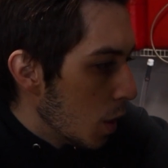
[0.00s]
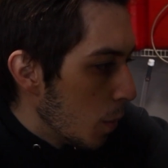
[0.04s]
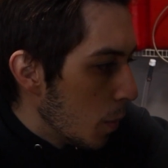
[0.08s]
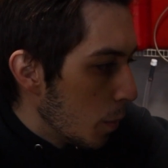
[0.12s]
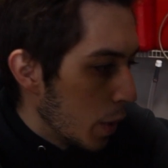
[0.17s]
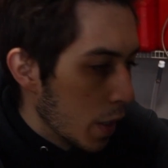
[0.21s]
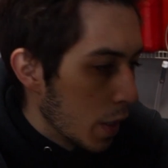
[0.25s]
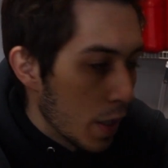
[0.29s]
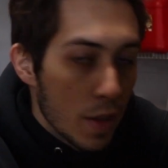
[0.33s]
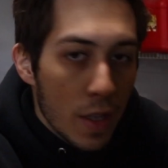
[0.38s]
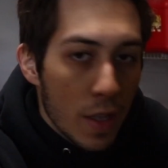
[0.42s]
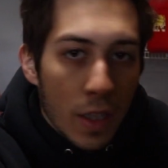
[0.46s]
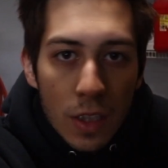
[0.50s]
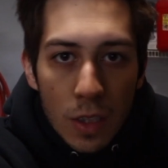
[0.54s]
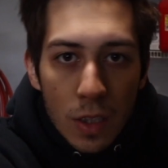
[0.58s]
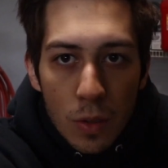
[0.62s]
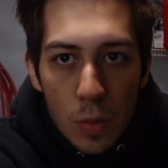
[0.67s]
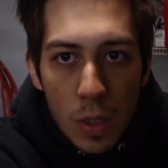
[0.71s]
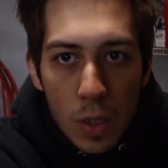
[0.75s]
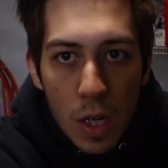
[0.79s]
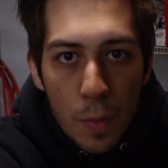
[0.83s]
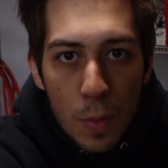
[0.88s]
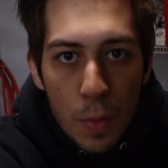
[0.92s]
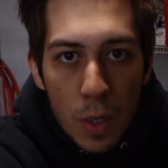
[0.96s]
But this is
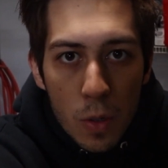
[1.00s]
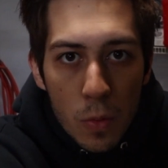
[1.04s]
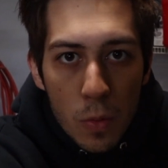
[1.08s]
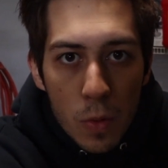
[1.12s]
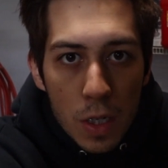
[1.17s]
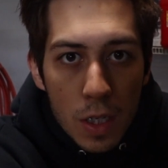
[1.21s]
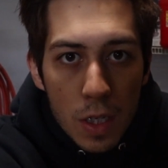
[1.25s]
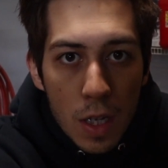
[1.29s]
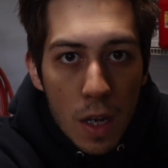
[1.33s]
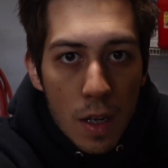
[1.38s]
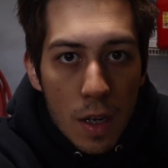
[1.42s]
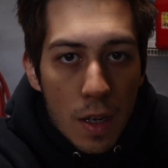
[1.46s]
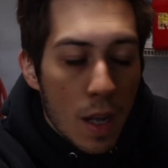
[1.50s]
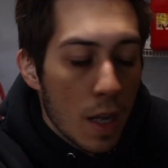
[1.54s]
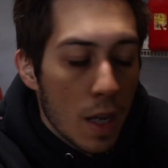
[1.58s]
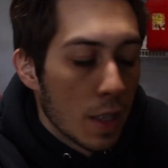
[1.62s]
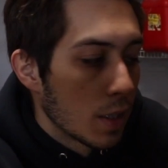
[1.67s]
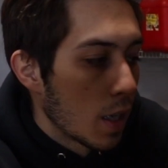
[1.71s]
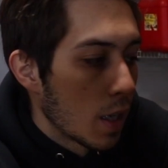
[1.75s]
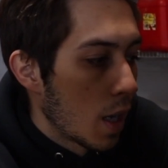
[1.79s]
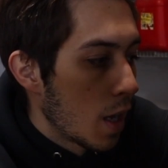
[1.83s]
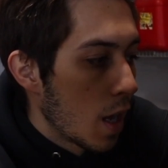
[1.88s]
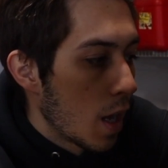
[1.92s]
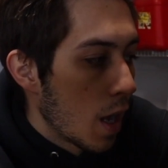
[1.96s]
what I'm going to work on
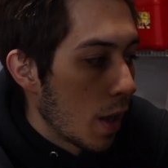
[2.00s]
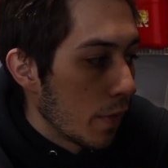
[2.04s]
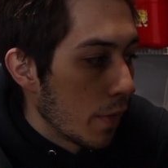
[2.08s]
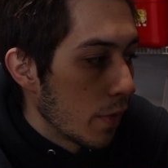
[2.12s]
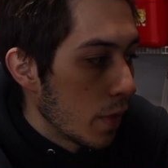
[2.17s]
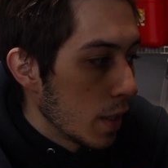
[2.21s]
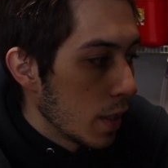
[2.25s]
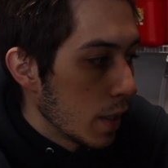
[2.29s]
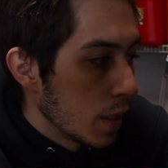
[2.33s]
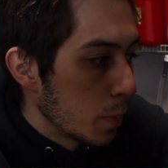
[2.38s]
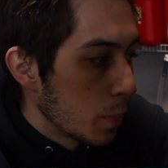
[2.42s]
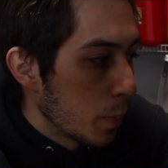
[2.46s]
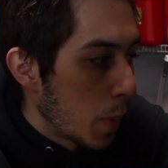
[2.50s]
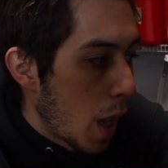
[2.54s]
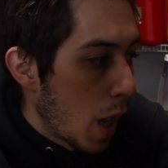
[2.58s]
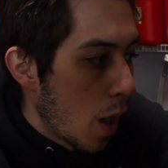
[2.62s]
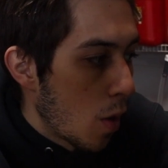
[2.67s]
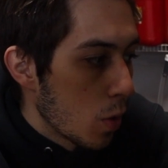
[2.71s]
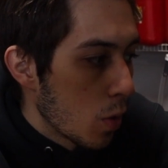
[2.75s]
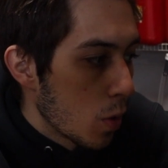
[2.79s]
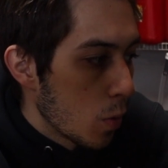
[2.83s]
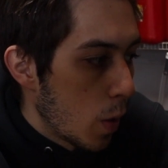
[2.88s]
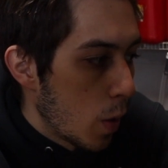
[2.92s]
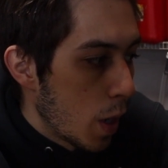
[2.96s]
next. I have this
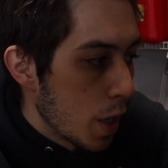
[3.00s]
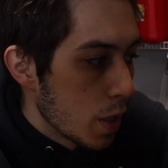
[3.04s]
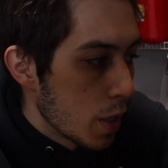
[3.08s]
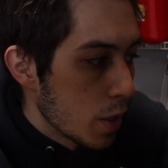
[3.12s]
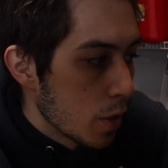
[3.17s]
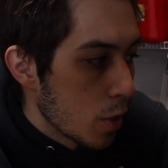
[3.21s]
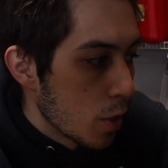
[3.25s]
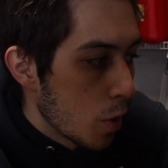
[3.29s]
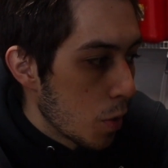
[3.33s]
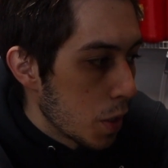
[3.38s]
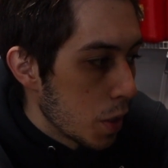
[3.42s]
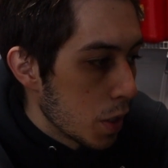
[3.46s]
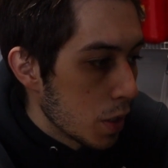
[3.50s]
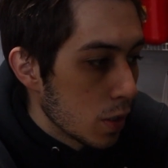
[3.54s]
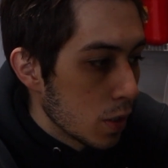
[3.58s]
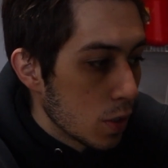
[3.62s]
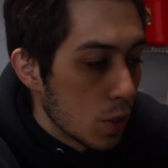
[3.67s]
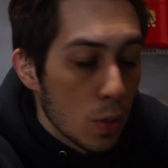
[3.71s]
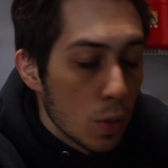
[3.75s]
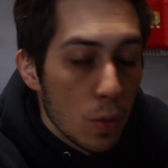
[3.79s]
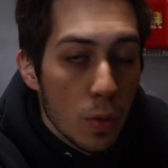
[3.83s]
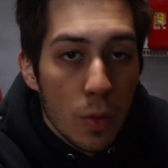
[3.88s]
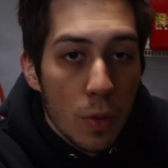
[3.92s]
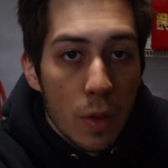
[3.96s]
power wire going
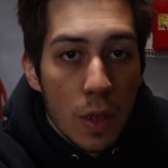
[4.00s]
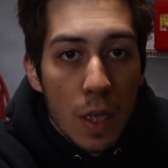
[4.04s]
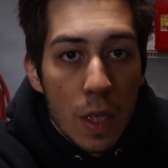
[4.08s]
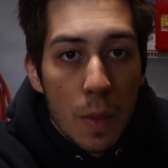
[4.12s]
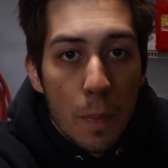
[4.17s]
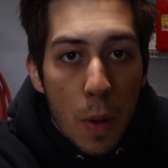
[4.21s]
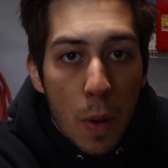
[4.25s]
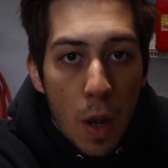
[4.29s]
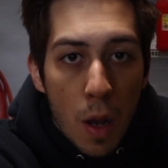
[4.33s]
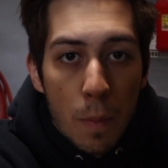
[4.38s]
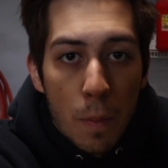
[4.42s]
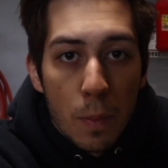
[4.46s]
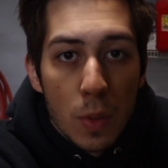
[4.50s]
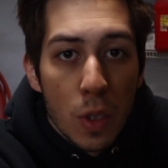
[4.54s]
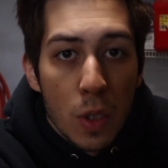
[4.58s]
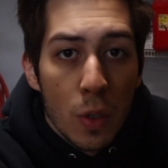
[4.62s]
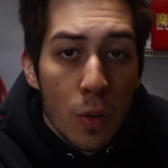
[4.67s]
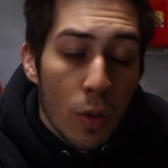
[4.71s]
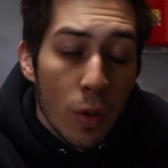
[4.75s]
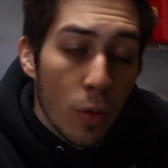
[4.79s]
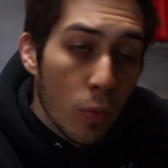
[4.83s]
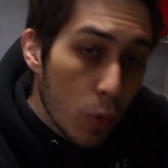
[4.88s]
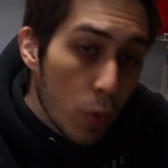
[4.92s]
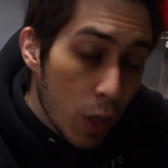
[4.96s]
to the pump
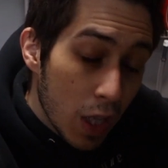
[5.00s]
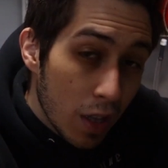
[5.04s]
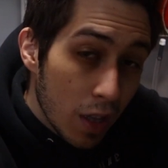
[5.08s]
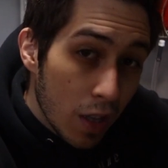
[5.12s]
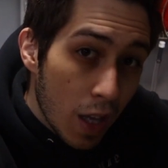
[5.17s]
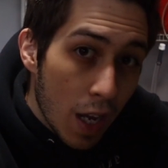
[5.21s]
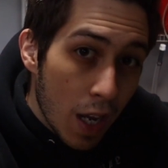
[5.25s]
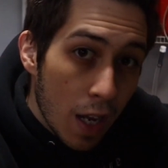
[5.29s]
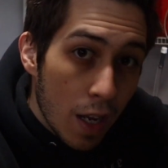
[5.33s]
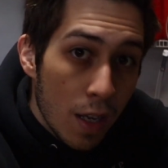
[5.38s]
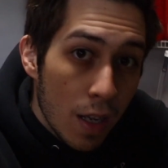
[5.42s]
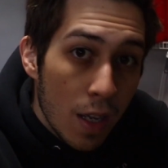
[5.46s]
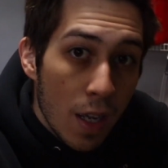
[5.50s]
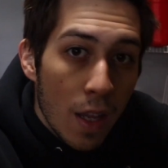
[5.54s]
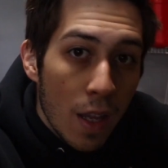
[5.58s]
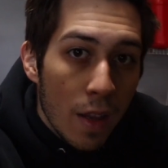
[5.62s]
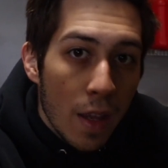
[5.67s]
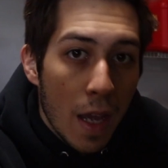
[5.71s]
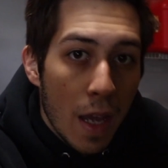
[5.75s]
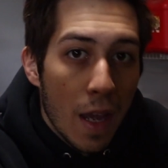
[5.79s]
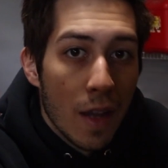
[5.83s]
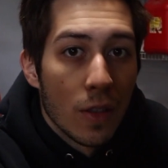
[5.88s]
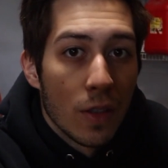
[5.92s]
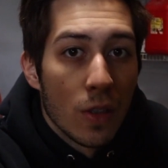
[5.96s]
to the relay
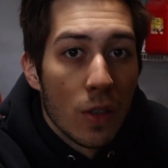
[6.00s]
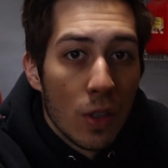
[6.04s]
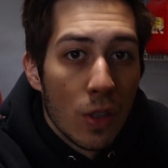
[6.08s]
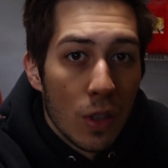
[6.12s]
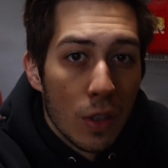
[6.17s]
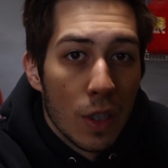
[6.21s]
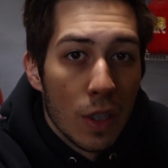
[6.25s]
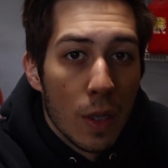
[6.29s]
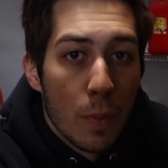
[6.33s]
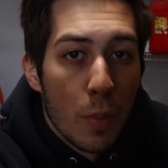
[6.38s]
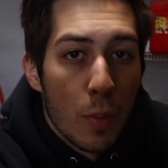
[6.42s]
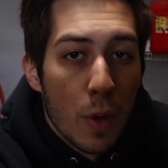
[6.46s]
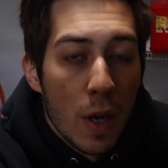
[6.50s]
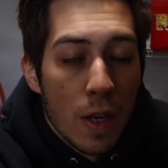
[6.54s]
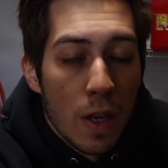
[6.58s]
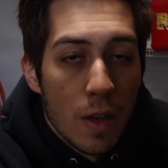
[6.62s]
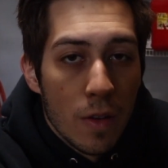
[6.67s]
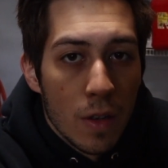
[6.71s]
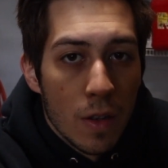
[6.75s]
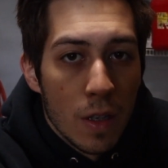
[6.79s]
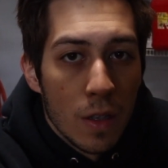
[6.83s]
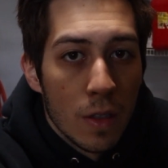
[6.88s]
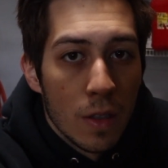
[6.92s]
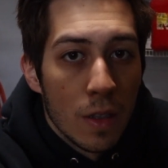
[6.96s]
that has a circuit
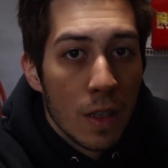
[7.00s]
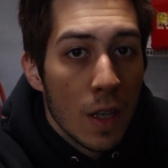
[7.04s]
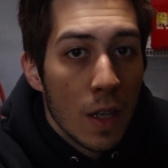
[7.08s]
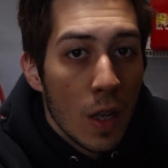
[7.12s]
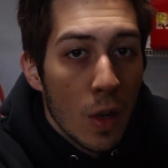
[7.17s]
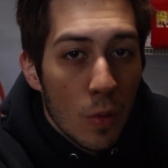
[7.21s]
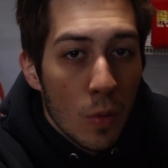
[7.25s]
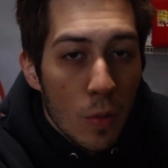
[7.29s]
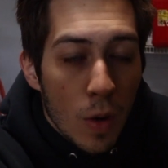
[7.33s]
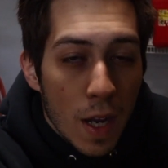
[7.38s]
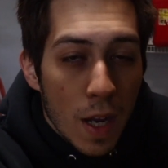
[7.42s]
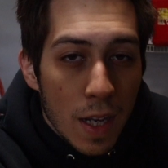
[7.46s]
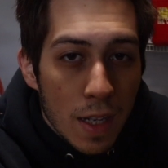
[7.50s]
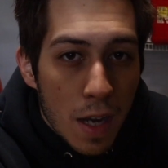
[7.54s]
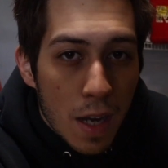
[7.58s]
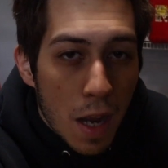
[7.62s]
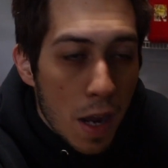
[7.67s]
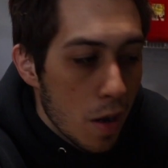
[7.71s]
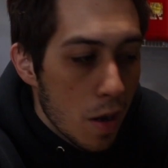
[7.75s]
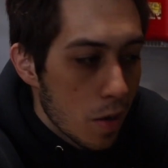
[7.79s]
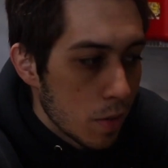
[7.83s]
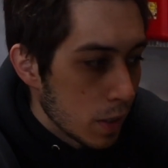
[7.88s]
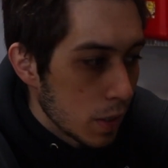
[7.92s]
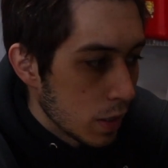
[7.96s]
breaker in. Right
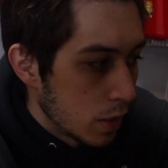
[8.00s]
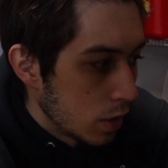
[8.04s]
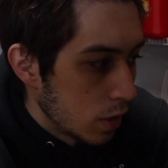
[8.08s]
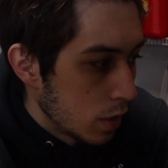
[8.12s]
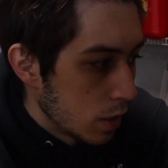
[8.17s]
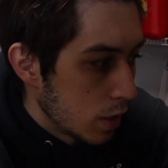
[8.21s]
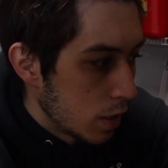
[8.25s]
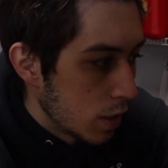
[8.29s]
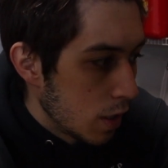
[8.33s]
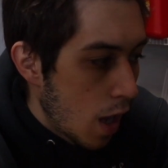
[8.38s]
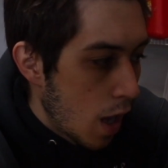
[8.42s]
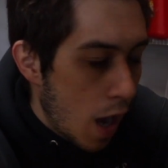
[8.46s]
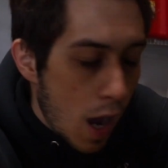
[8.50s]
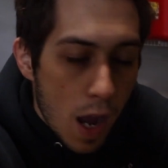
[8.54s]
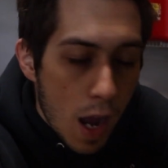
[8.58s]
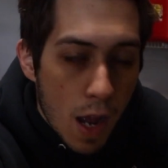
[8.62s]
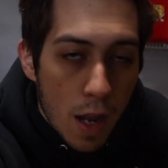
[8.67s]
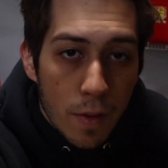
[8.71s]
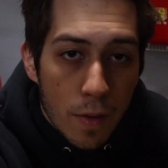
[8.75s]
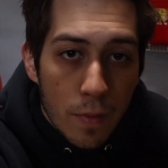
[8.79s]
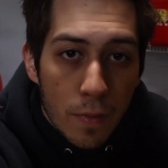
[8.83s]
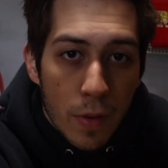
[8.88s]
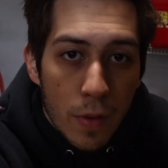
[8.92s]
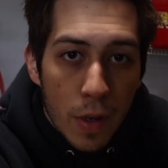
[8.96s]
now, it's just
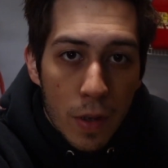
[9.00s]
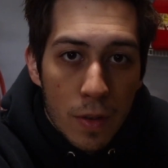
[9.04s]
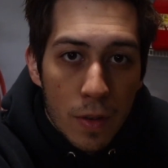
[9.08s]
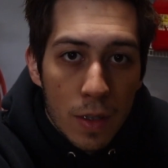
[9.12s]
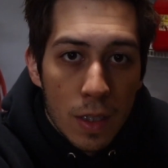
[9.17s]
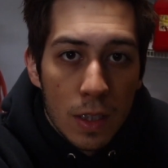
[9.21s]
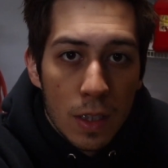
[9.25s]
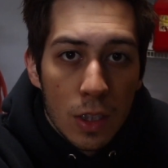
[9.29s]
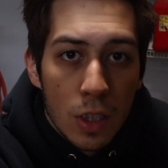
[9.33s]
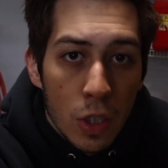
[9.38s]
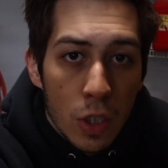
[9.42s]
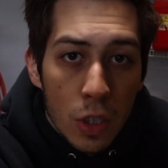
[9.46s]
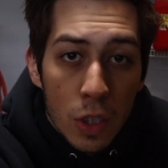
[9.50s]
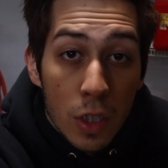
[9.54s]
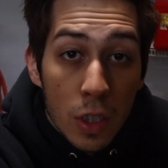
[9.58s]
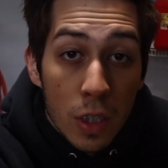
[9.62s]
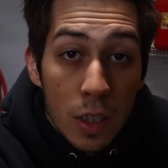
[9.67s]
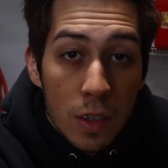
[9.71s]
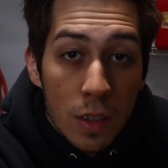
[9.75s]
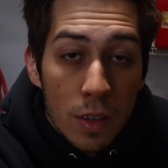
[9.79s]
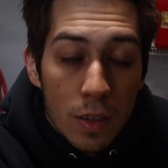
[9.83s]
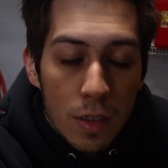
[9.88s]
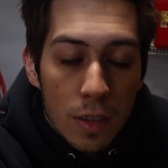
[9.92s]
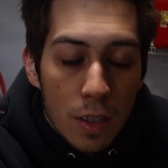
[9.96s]
not very
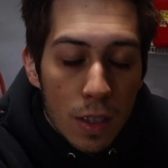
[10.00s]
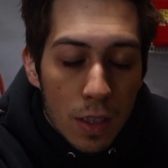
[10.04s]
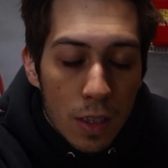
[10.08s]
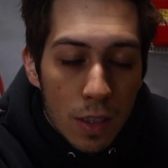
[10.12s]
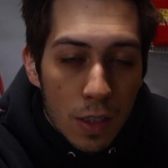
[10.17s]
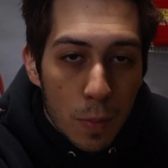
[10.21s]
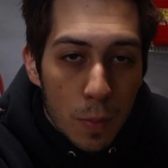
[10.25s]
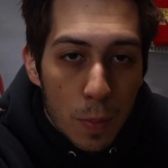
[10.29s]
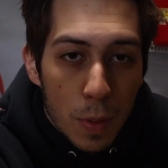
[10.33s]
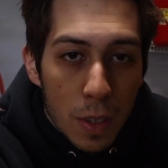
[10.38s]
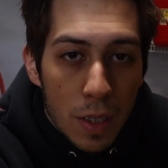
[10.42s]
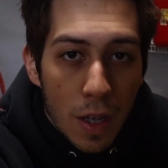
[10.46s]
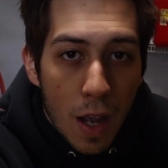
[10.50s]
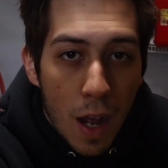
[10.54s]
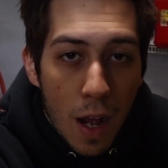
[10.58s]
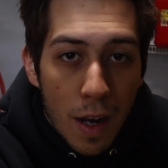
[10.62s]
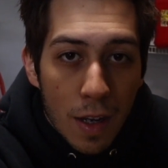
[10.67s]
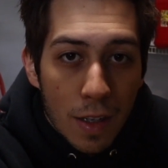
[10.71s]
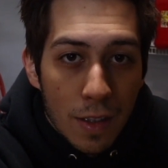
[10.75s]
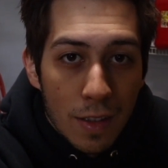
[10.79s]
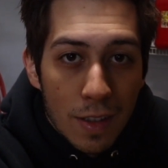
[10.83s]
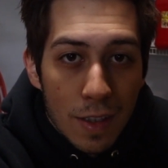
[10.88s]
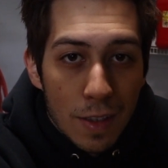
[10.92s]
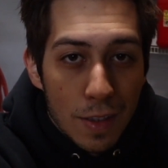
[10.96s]
good, to be
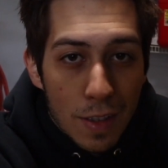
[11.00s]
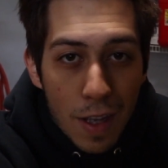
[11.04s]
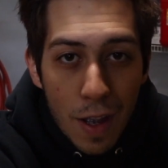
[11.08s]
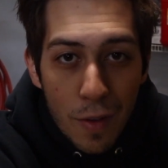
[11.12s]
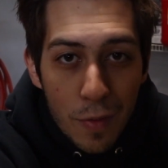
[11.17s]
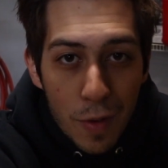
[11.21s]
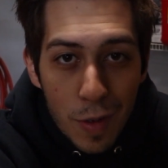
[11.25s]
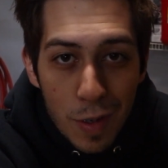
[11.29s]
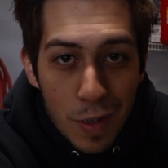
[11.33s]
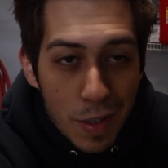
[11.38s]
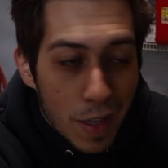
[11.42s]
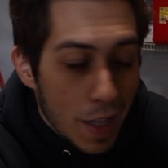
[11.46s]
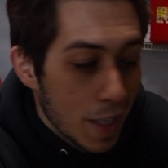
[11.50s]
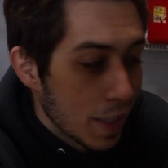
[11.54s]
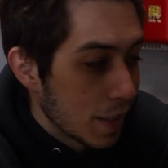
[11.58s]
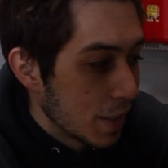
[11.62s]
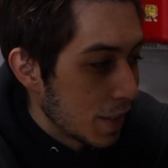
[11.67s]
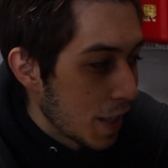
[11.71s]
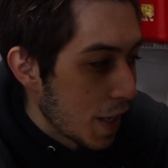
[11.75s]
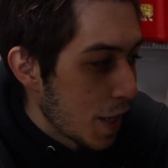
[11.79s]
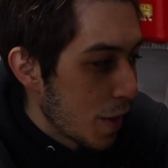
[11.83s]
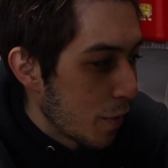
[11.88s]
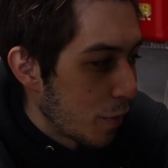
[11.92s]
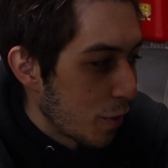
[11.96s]
honest. It's not very
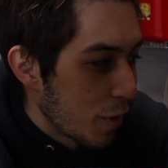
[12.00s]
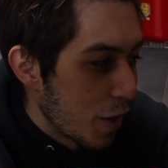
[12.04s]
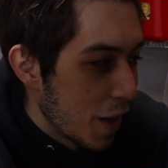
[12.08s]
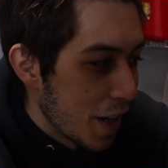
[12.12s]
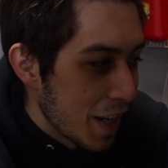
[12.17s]
safe or